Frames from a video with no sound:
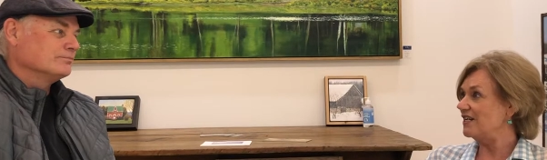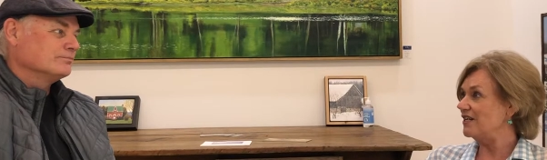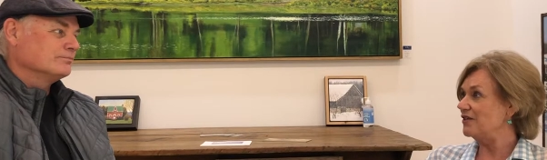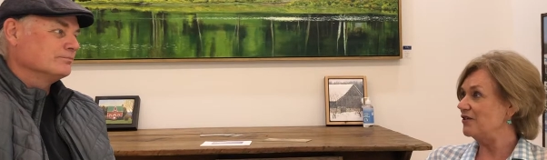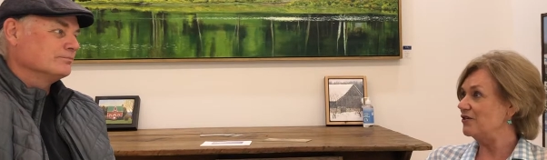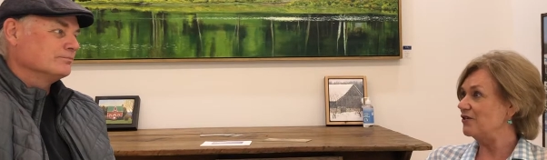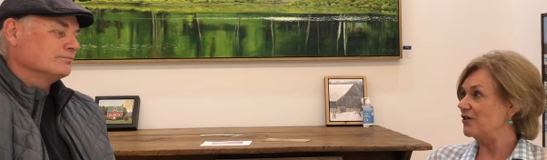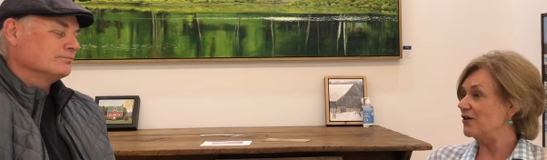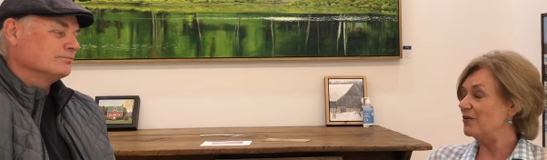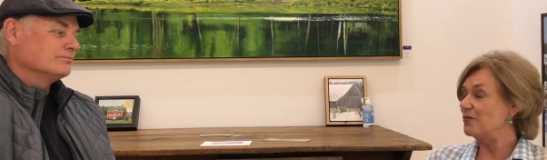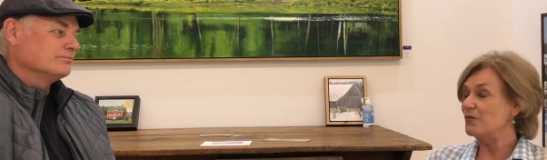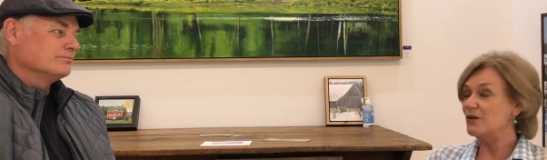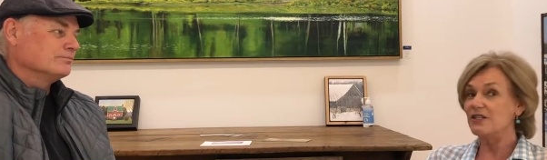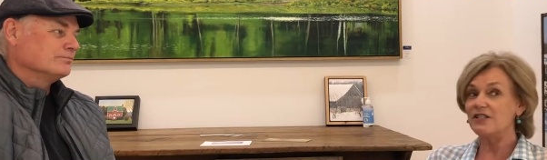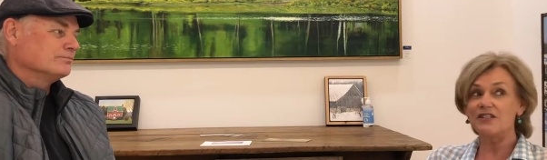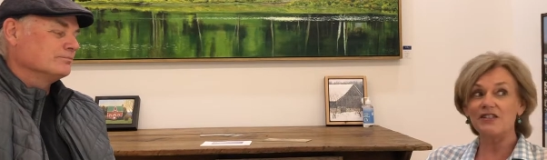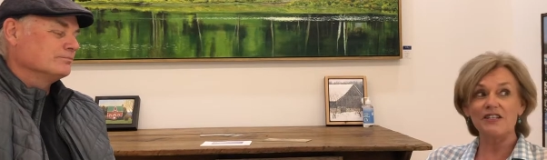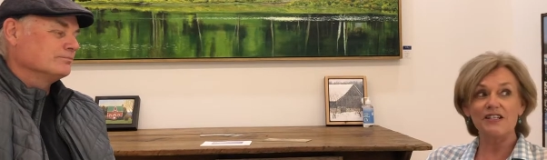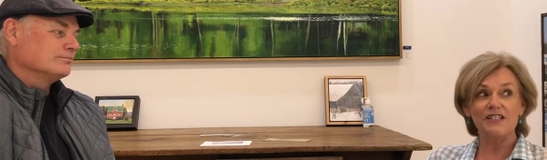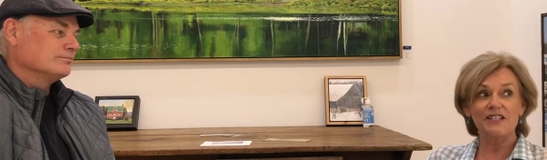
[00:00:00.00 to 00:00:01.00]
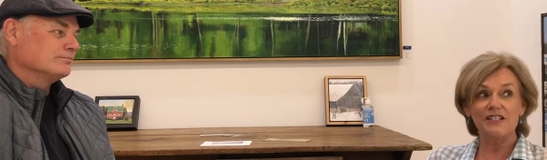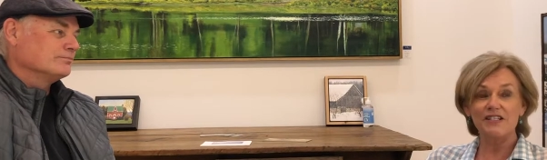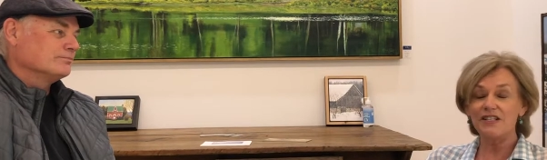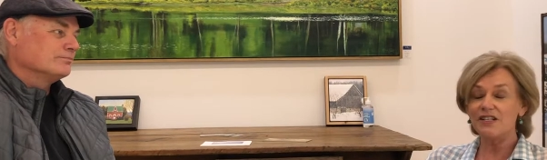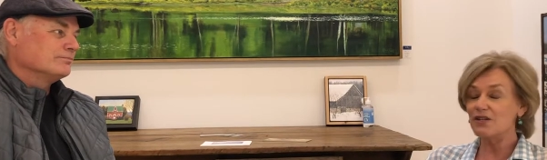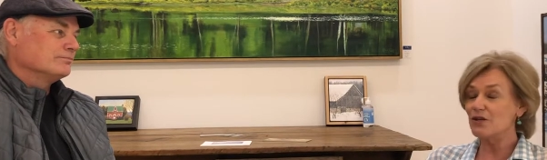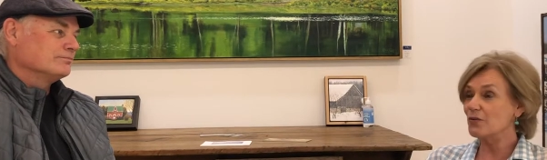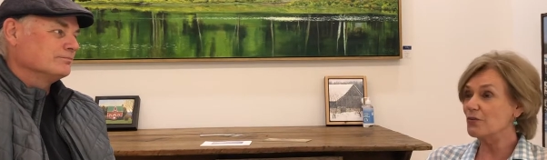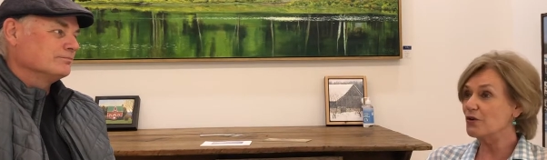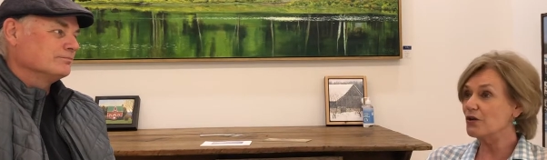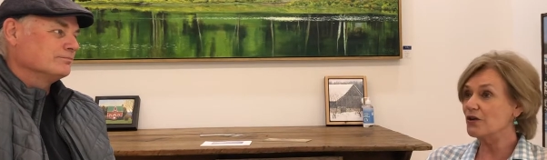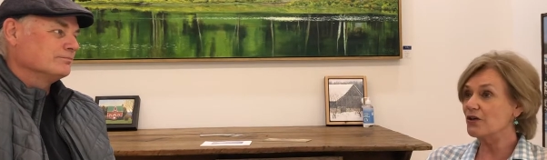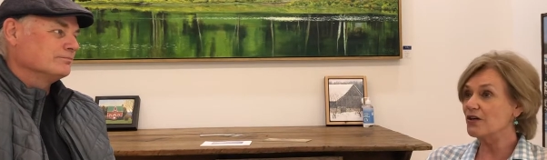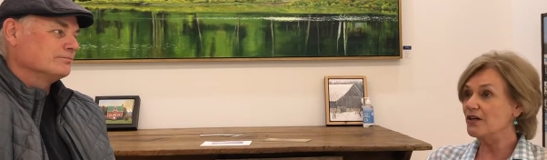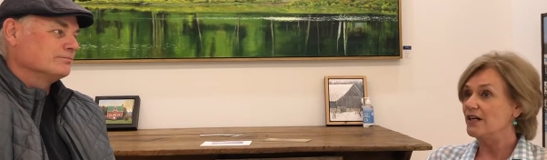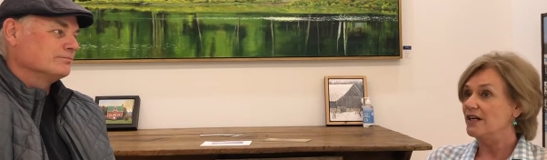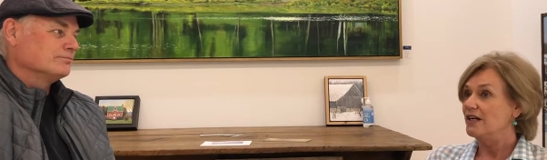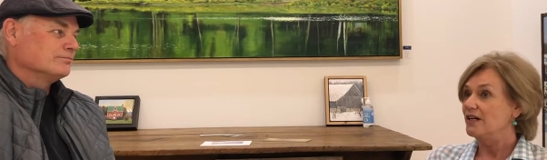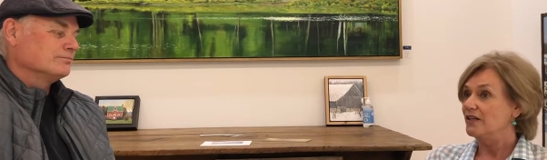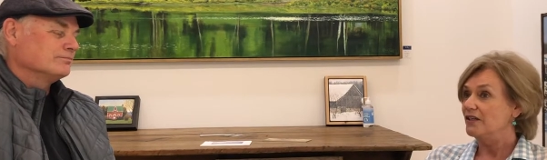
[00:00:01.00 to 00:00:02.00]
Speaker 1: here, Don, once they see your work
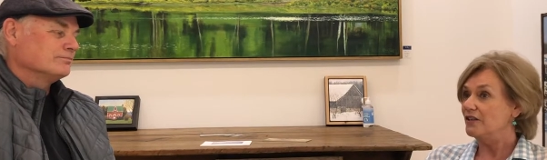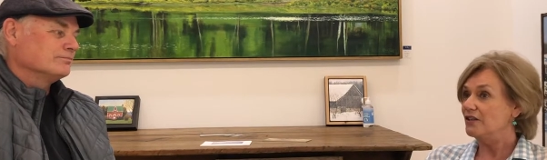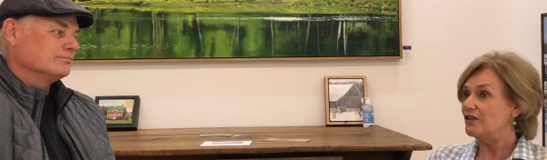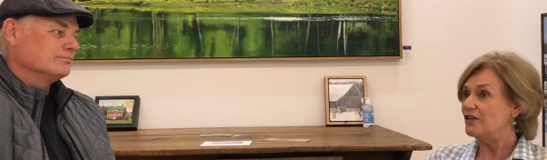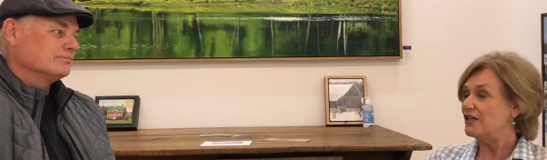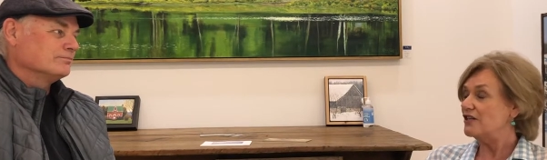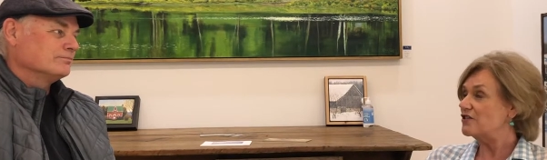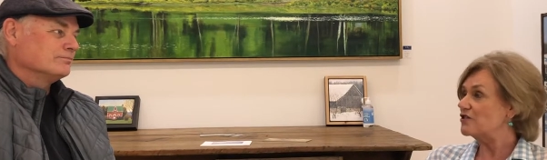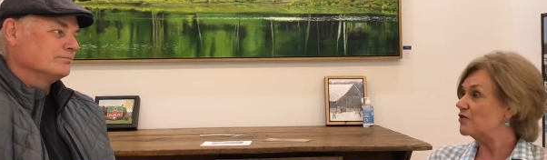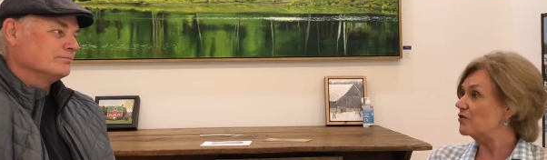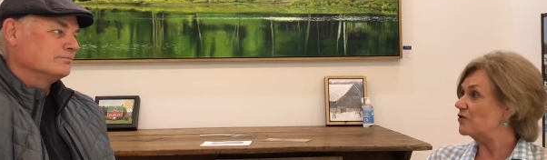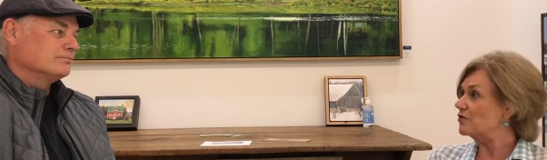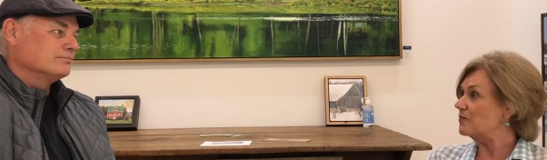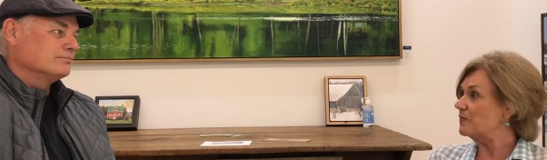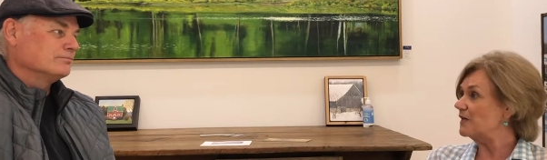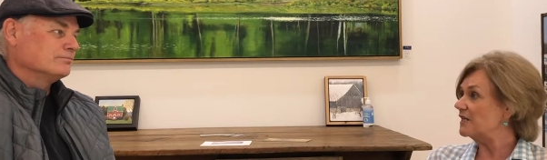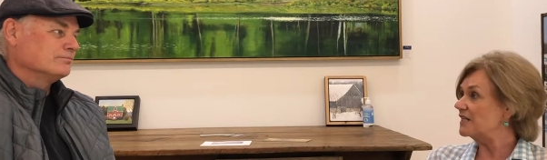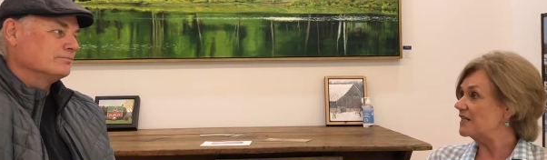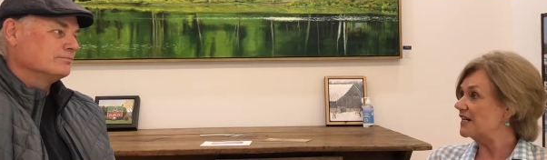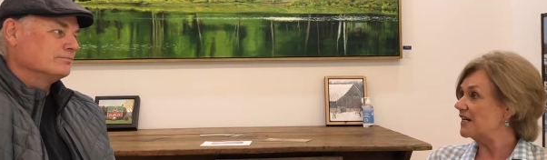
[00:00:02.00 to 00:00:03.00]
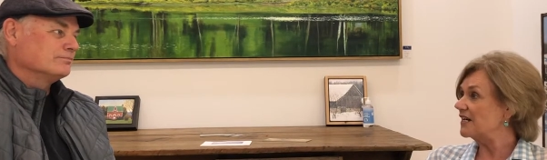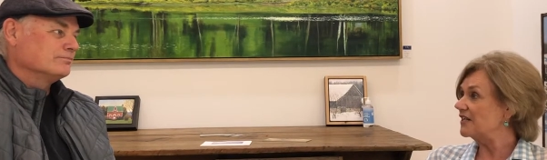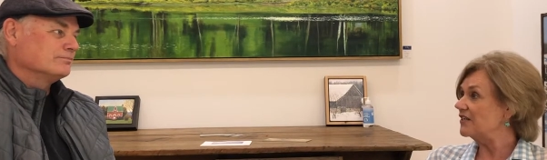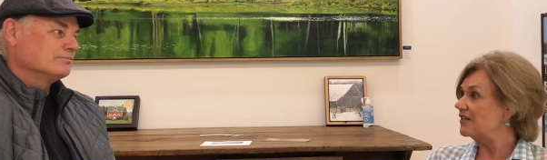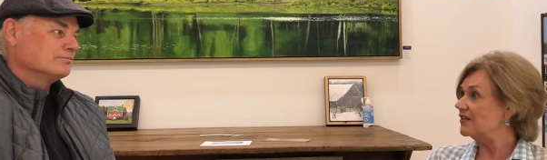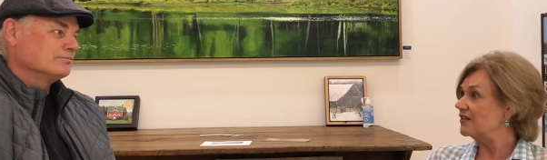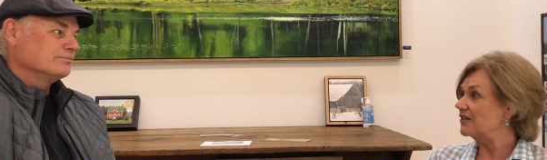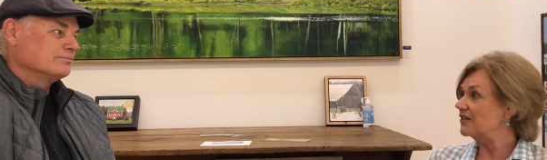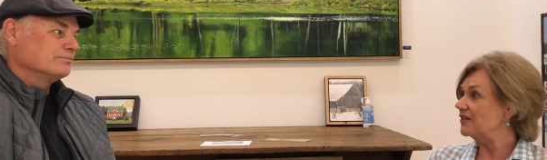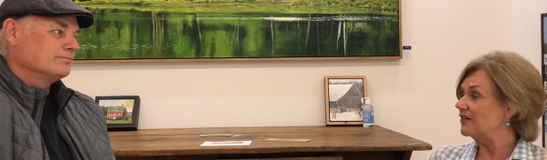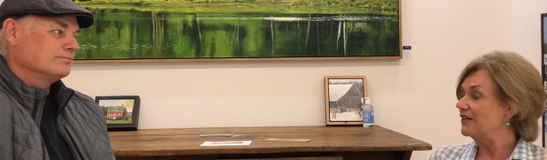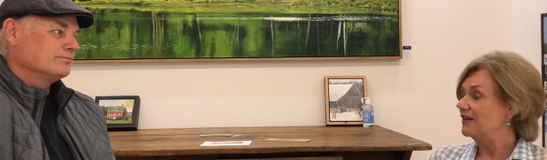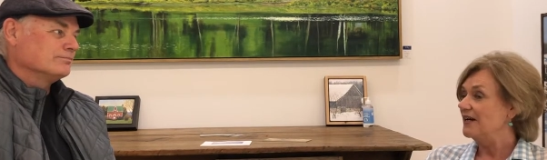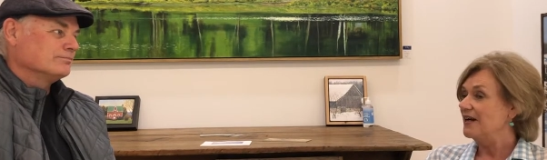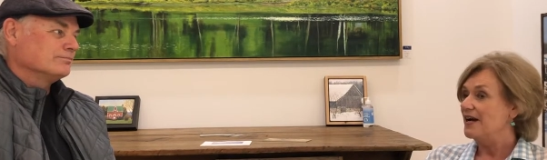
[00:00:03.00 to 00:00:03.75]
looking so spectacular.